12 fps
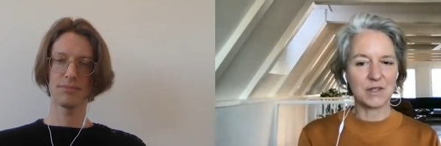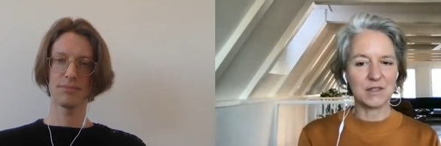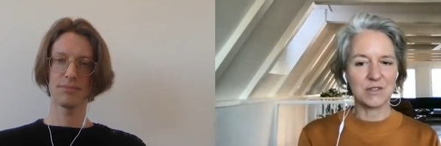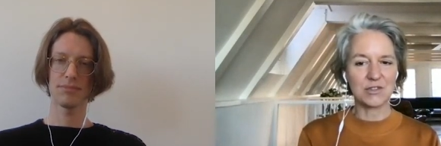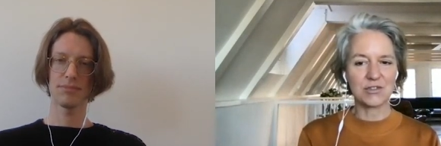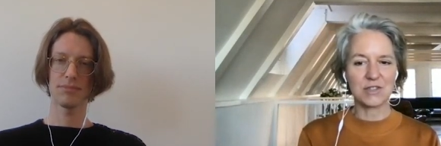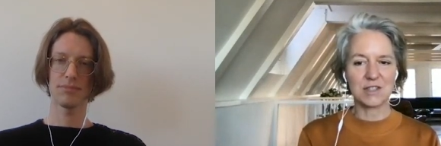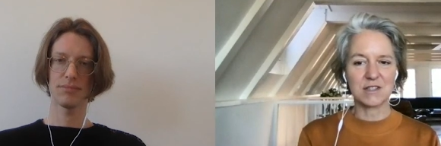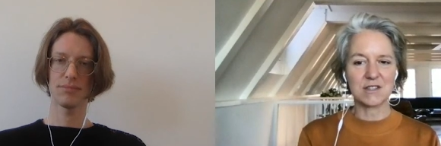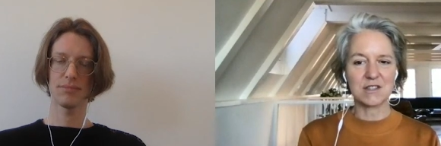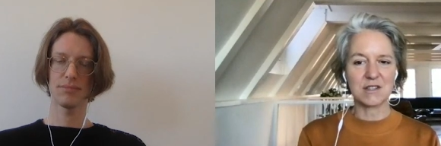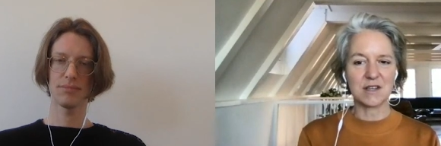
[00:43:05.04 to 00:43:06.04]
Speaker 1: industry
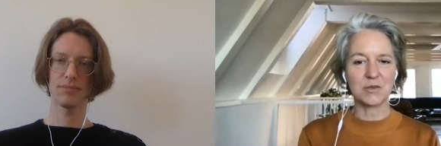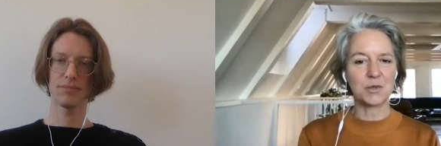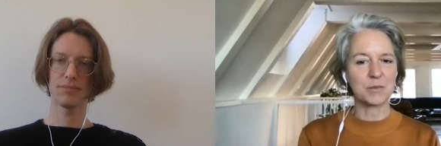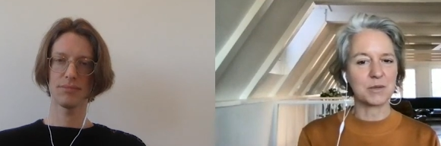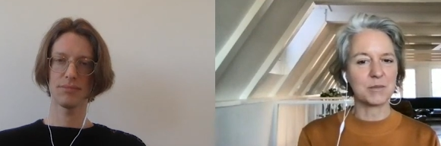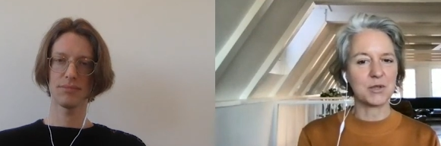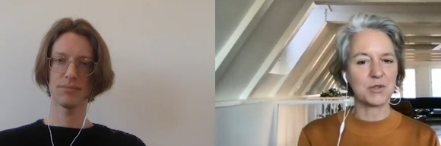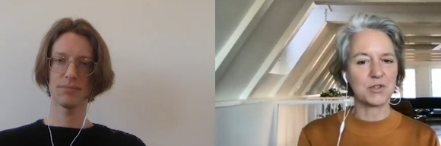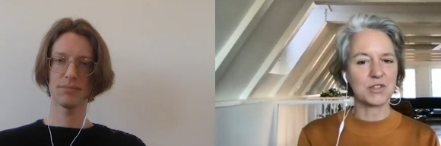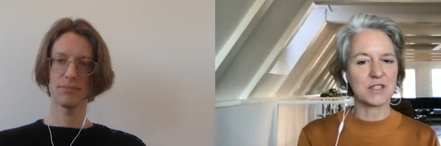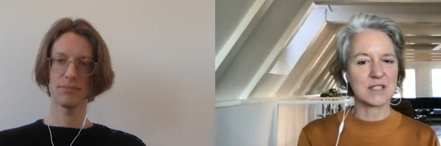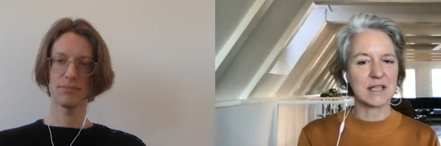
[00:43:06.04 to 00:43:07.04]
can stunt with
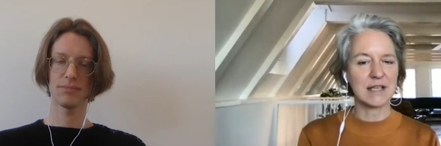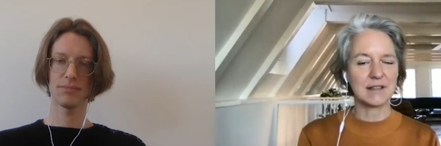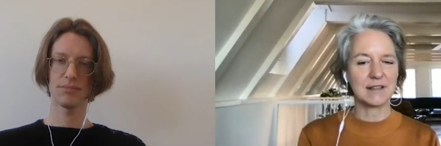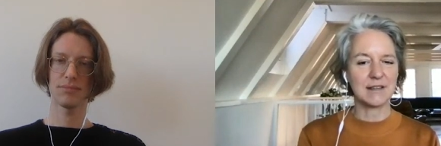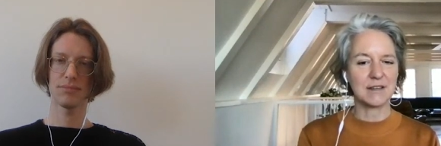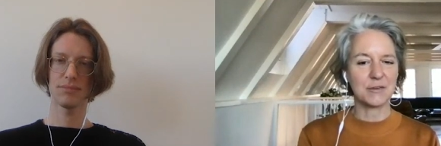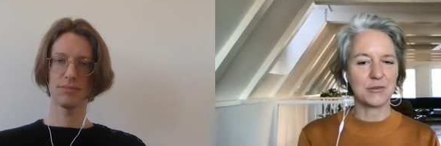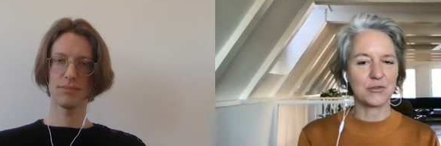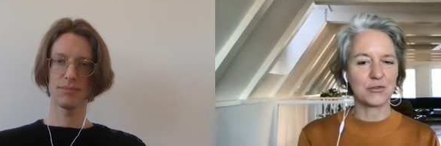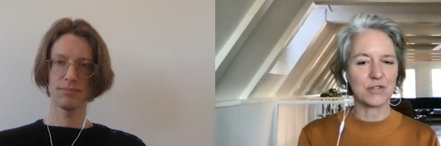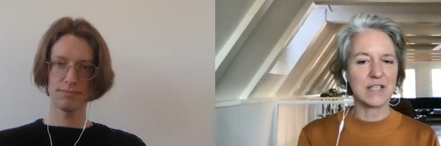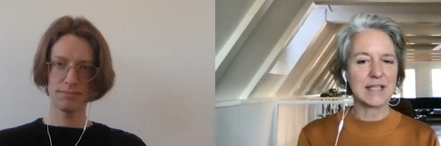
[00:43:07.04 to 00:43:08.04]
promotions like get
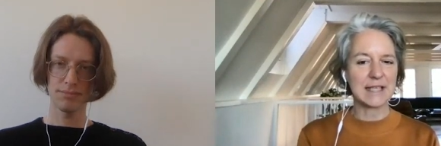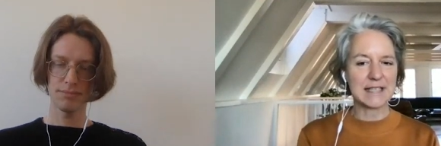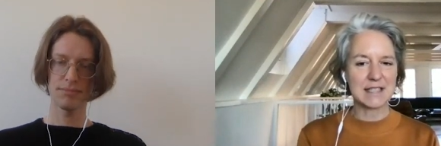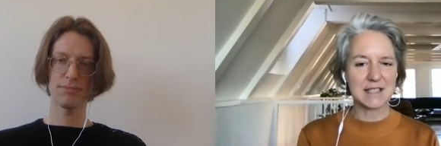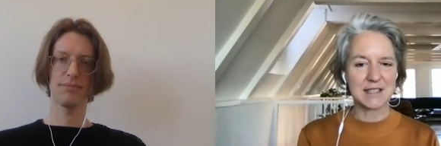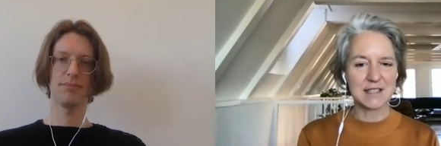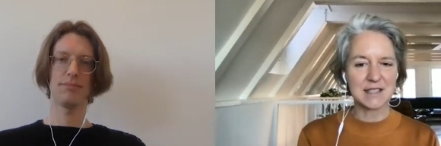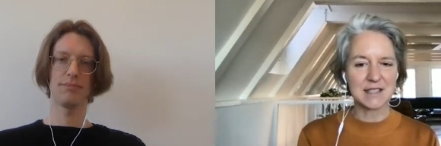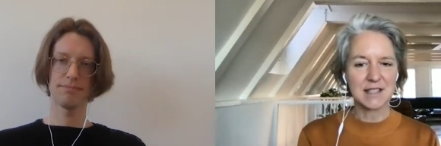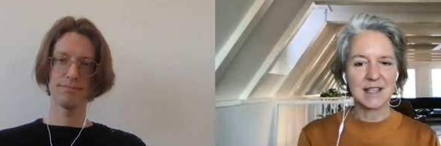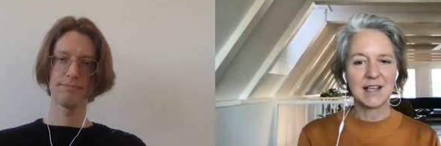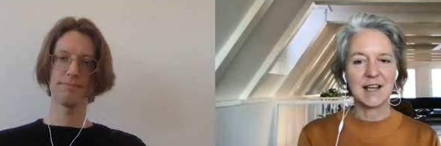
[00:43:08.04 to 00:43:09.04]
3 glasses
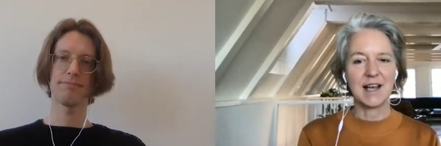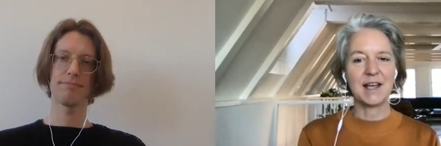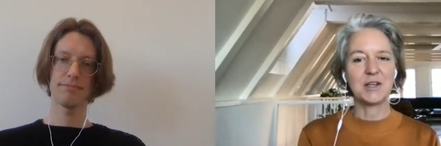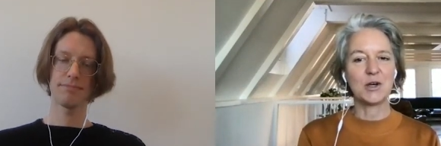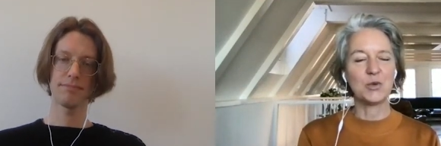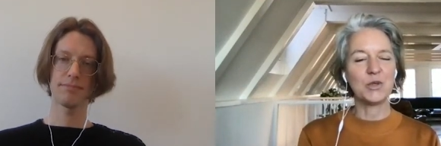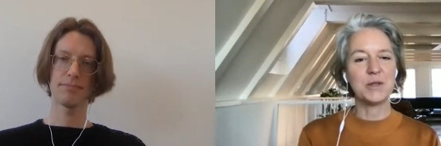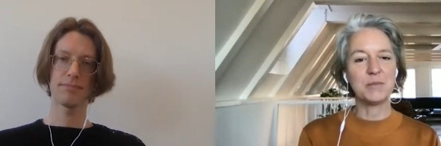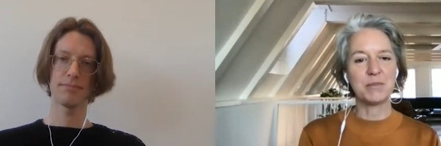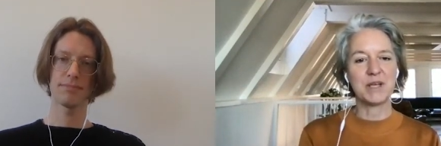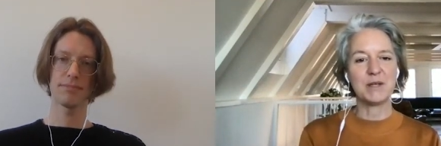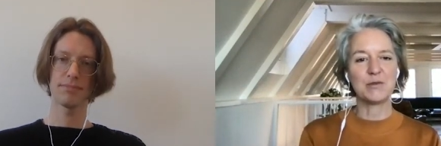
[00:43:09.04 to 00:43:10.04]
and only
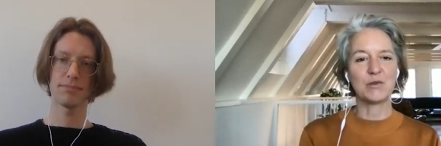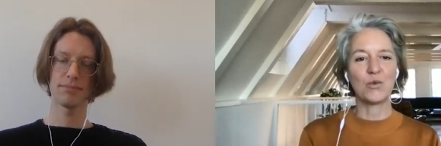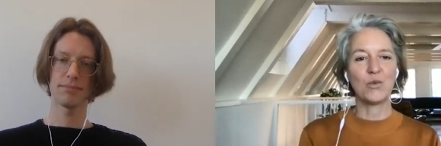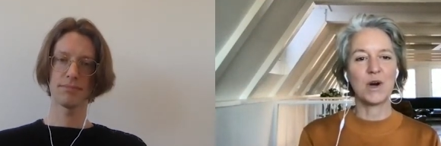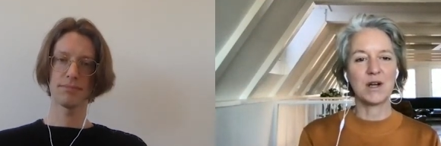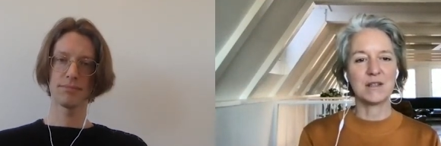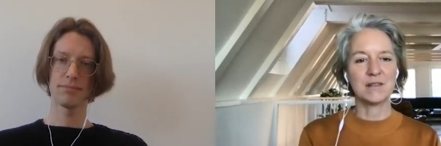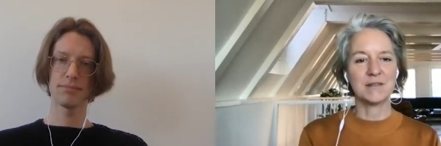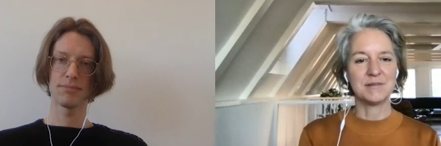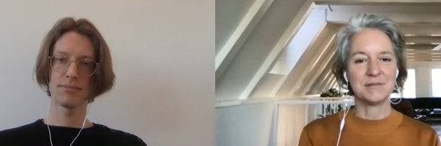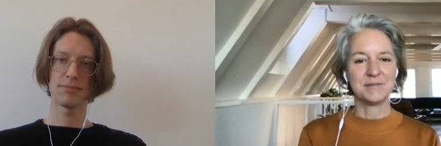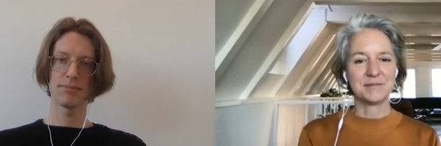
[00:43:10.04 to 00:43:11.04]
pay for 1?
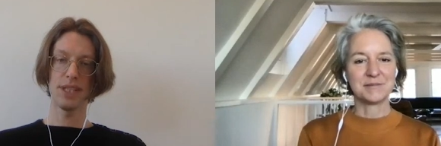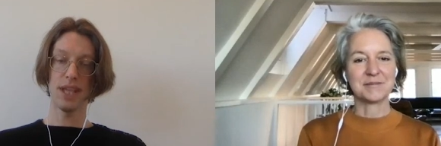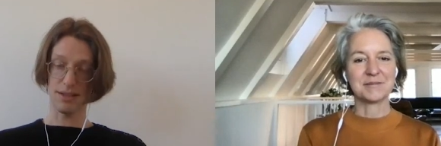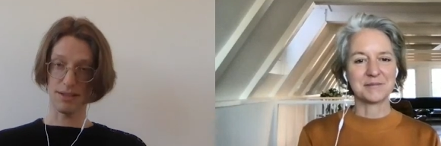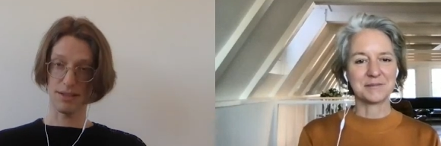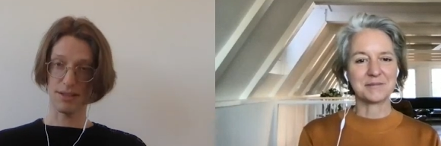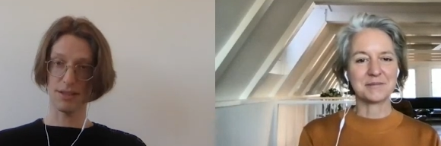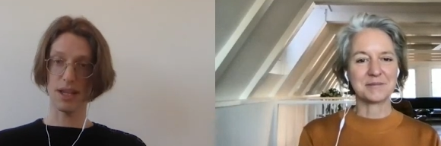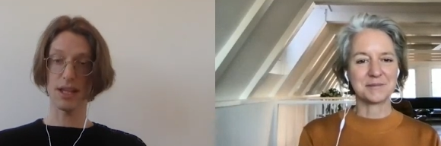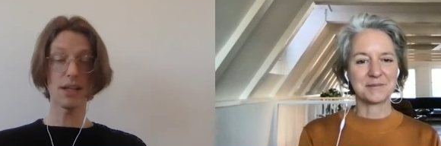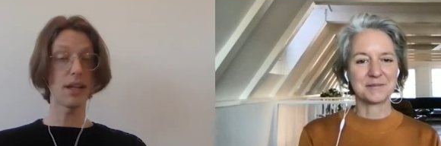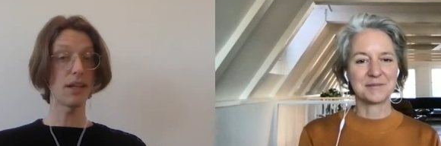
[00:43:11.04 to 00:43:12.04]
Speaker 2: Yes,
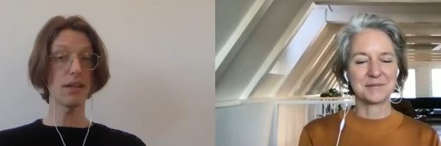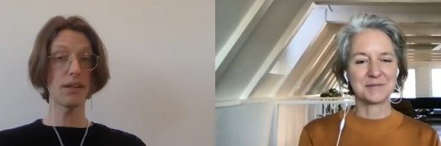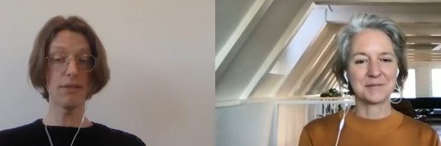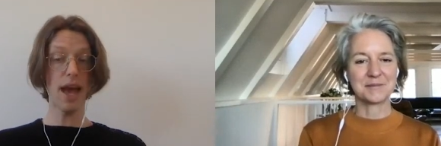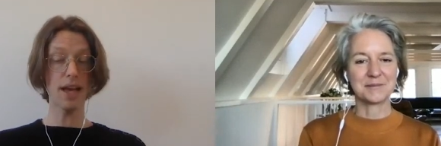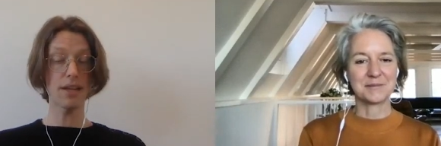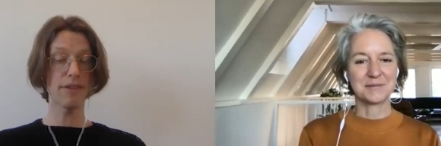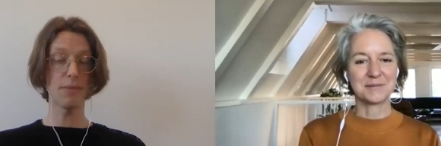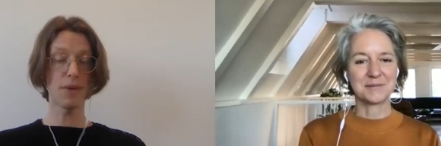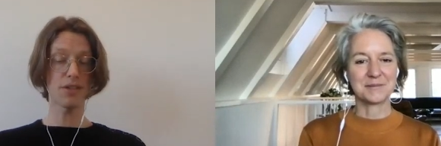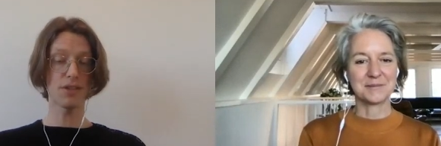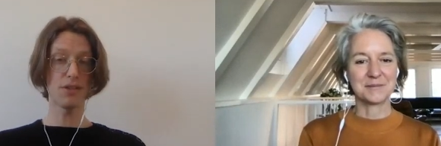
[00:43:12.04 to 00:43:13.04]
it has
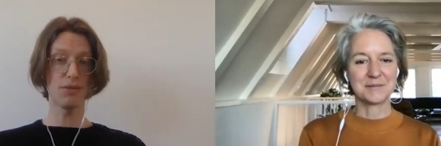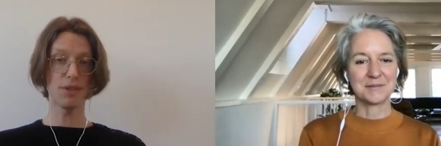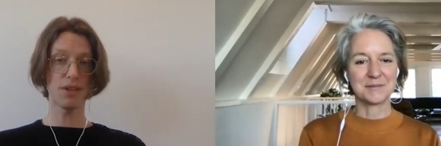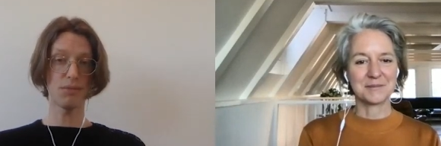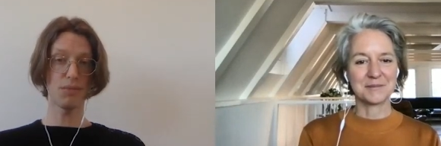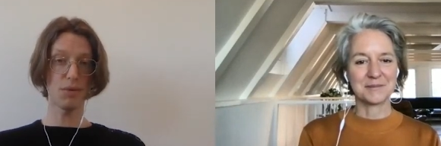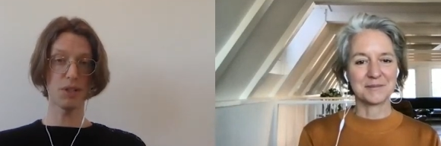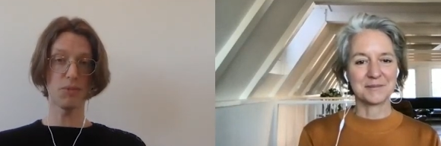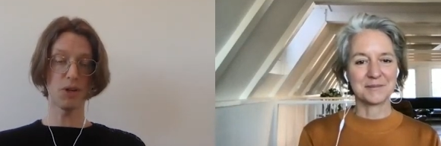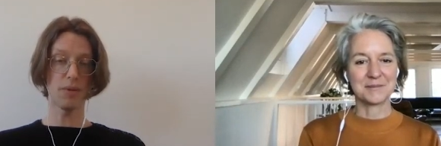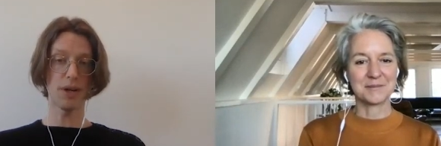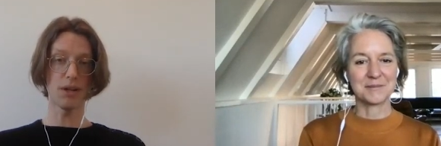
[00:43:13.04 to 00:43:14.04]
very much to do with what we
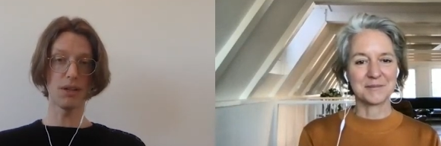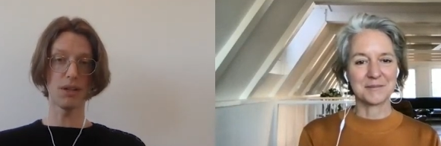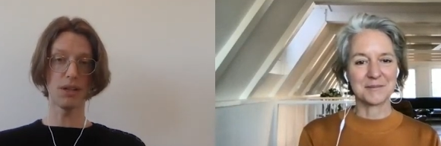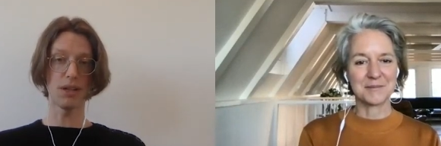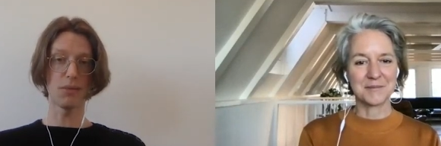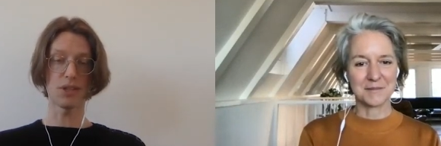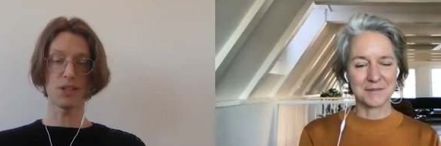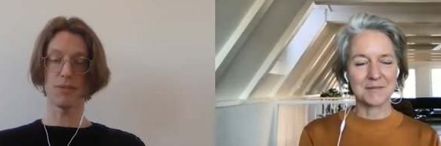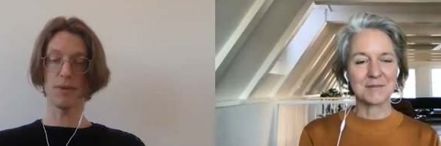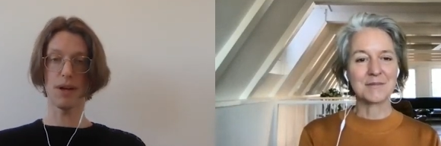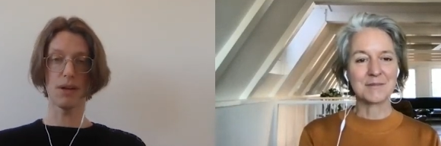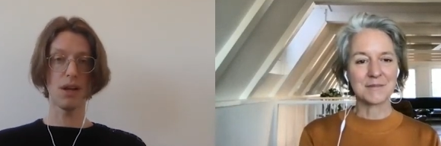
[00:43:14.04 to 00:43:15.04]
spoke about earlier, which is
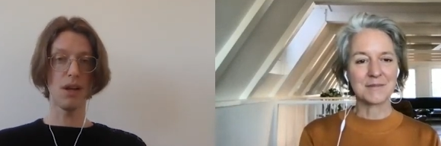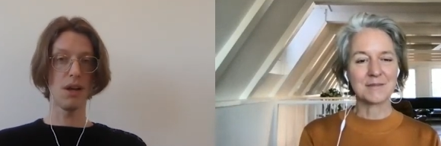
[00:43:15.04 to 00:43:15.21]
about